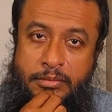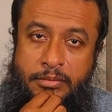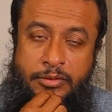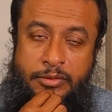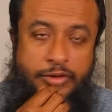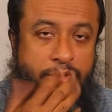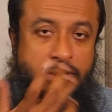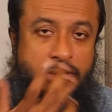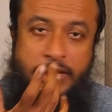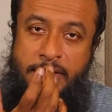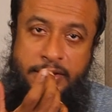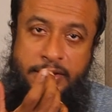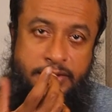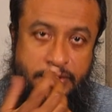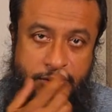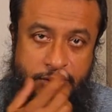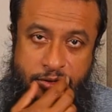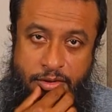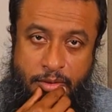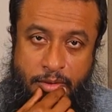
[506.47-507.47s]
So that
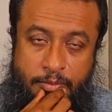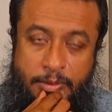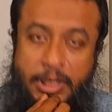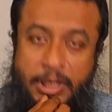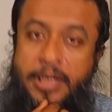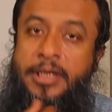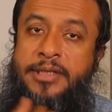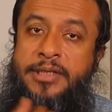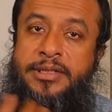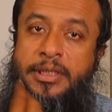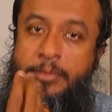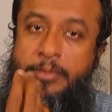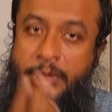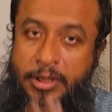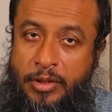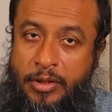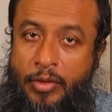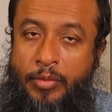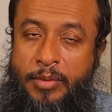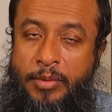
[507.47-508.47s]
doesn't stop unless they make
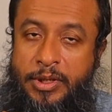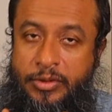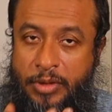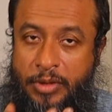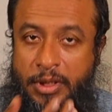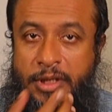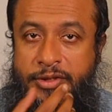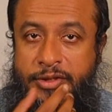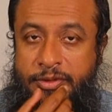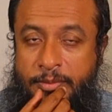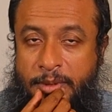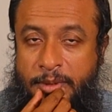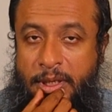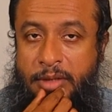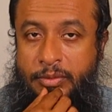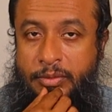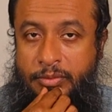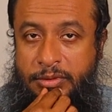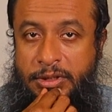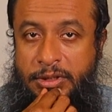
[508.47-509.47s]
tawbah to Allah
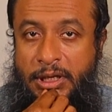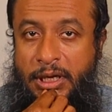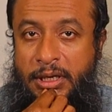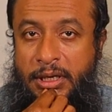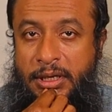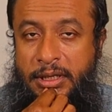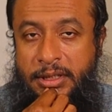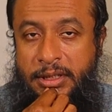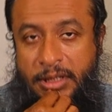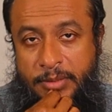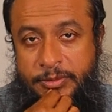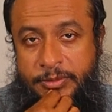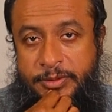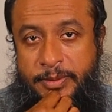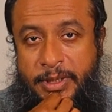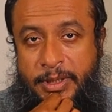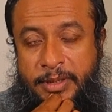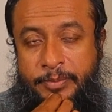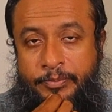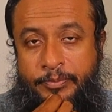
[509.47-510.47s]
subhanahu wa ta'ala and comes
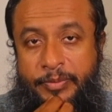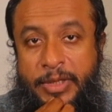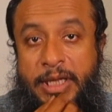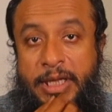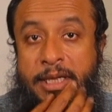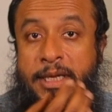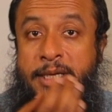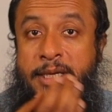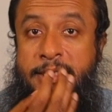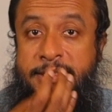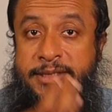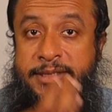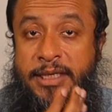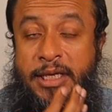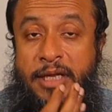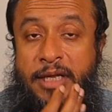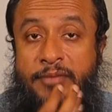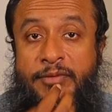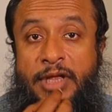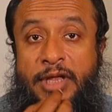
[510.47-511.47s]
back.
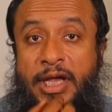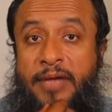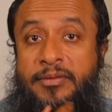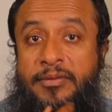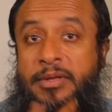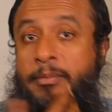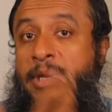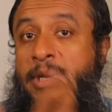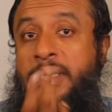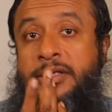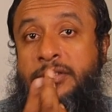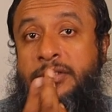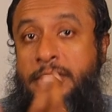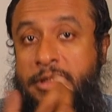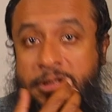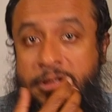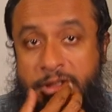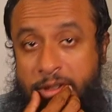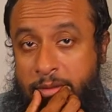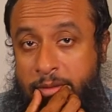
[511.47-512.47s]
Second, we have the bad
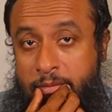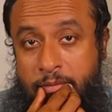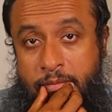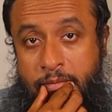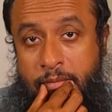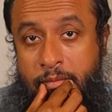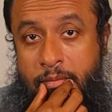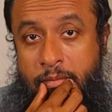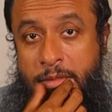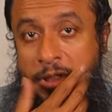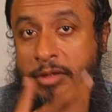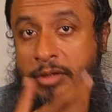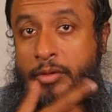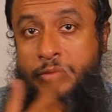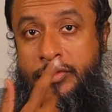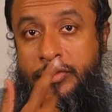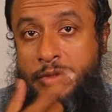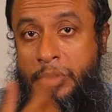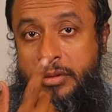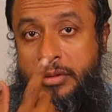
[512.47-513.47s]
tradition, it
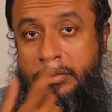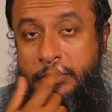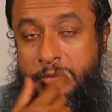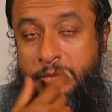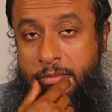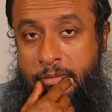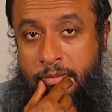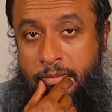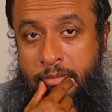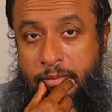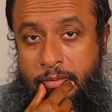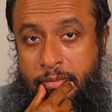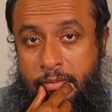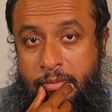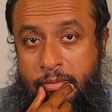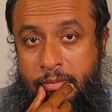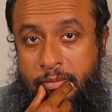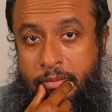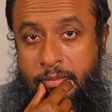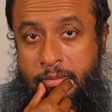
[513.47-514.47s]
goes on.
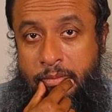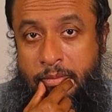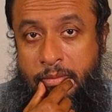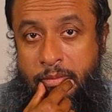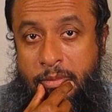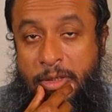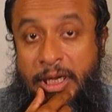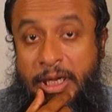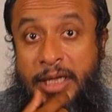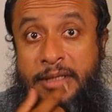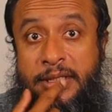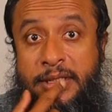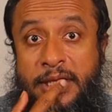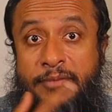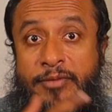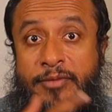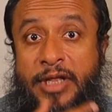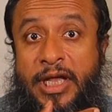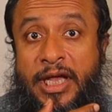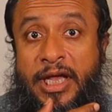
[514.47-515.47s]
And then
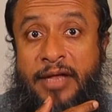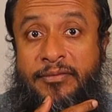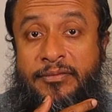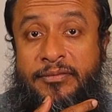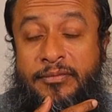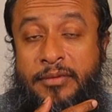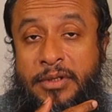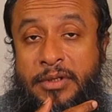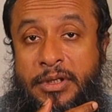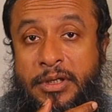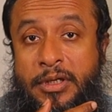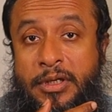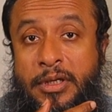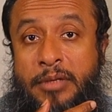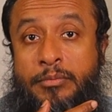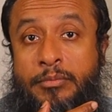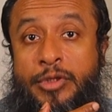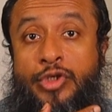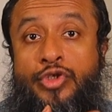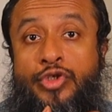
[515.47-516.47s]
we have
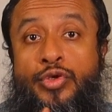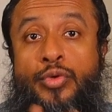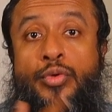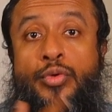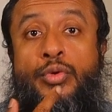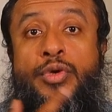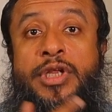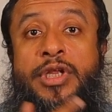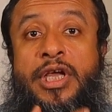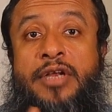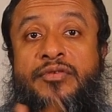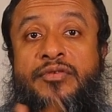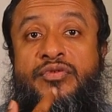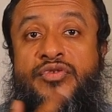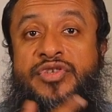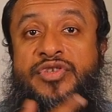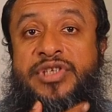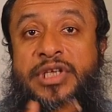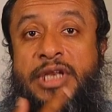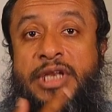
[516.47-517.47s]
min shururi
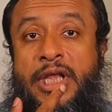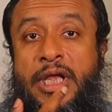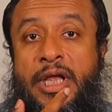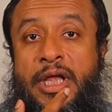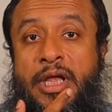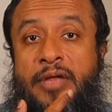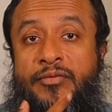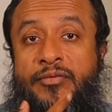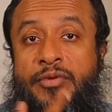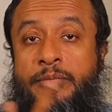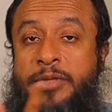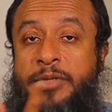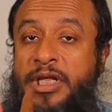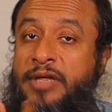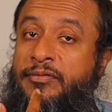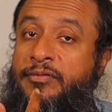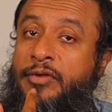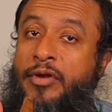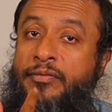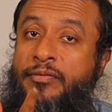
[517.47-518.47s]
anfusina, from the
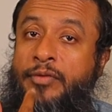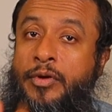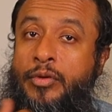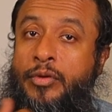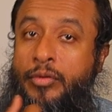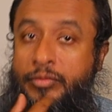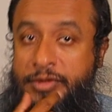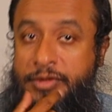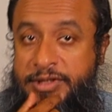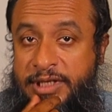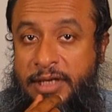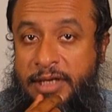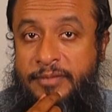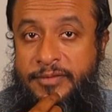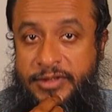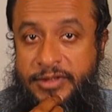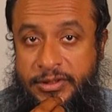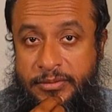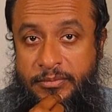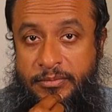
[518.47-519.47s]
evil of our own
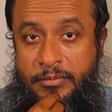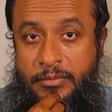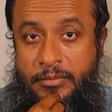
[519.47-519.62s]
selves.